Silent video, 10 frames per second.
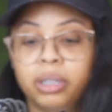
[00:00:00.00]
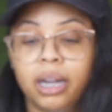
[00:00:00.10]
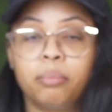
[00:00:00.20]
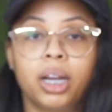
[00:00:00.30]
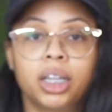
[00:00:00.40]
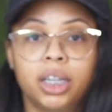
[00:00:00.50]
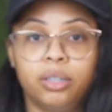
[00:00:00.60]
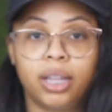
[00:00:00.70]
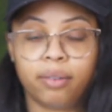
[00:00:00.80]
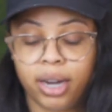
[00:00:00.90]
but I'm not going to
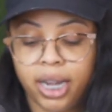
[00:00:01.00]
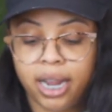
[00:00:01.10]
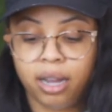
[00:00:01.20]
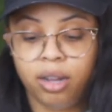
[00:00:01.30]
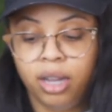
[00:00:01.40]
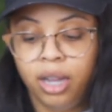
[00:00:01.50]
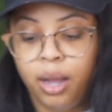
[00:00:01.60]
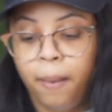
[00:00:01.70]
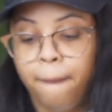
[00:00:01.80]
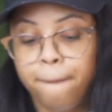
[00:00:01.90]
do that right now.
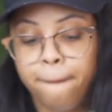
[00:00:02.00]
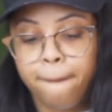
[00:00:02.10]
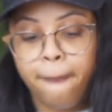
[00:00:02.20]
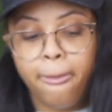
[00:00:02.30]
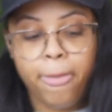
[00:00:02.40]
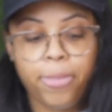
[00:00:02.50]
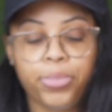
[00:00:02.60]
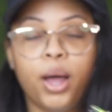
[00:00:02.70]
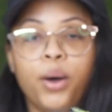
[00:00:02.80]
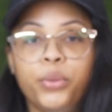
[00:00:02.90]

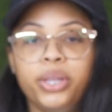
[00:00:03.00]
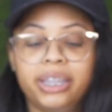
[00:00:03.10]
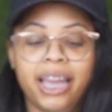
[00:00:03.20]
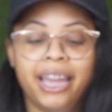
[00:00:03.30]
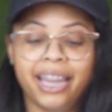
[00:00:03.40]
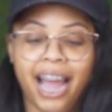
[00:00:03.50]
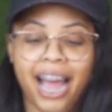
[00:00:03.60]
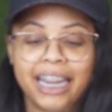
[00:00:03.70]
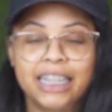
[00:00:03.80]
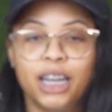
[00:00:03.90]
The only thing
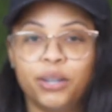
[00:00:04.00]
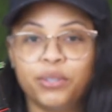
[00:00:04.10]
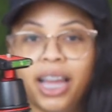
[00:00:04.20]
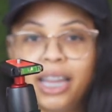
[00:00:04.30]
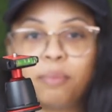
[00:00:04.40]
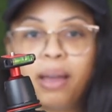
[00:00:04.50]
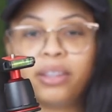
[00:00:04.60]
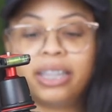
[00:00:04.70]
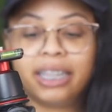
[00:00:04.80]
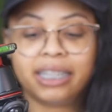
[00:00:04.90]
I don't like
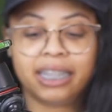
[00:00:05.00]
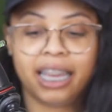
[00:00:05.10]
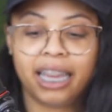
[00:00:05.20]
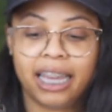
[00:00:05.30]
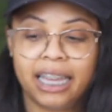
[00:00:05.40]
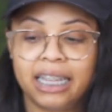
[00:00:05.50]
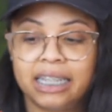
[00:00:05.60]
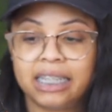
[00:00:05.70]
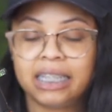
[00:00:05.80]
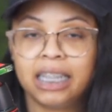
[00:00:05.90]
about this thing
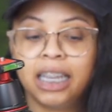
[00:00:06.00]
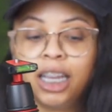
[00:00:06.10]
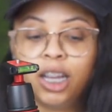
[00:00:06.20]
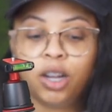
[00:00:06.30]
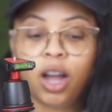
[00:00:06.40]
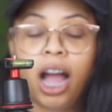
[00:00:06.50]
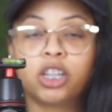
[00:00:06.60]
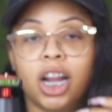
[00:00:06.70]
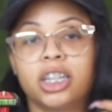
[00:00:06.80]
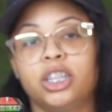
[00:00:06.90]
is I
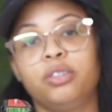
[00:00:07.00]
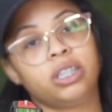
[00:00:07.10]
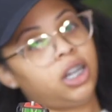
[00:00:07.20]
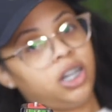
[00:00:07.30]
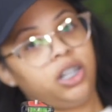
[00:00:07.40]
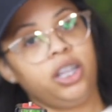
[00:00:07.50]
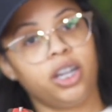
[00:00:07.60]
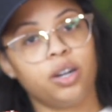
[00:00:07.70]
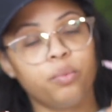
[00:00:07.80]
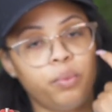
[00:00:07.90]
tried to use it
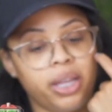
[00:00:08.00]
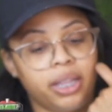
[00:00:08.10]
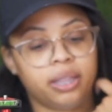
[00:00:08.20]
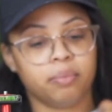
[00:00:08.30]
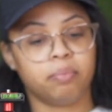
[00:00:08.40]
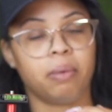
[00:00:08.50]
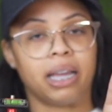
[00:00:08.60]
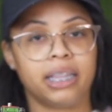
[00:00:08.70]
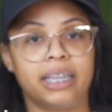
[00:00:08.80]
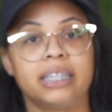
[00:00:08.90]
earlier with
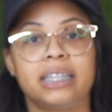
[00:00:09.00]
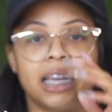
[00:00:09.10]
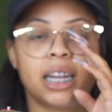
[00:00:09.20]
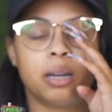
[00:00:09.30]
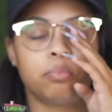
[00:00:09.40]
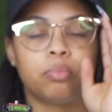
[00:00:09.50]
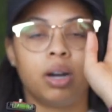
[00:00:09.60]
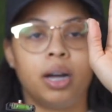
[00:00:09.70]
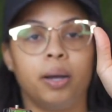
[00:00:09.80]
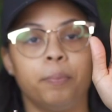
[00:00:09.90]
my lens setup
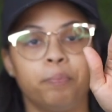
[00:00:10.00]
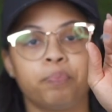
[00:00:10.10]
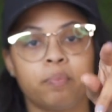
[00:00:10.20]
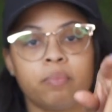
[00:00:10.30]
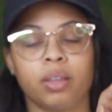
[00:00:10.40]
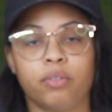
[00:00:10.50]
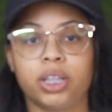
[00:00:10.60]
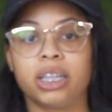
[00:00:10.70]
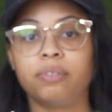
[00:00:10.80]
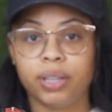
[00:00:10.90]
for
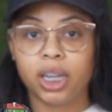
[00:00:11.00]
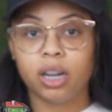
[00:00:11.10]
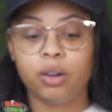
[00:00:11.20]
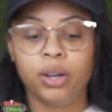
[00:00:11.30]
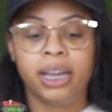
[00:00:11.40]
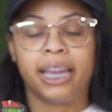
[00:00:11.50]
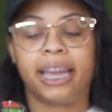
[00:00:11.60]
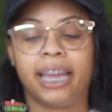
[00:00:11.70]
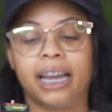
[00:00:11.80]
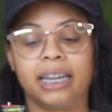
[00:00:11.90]
this video,
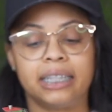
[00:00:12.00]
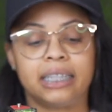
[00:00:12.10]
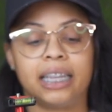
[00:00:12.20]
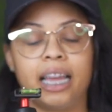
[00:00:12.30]
and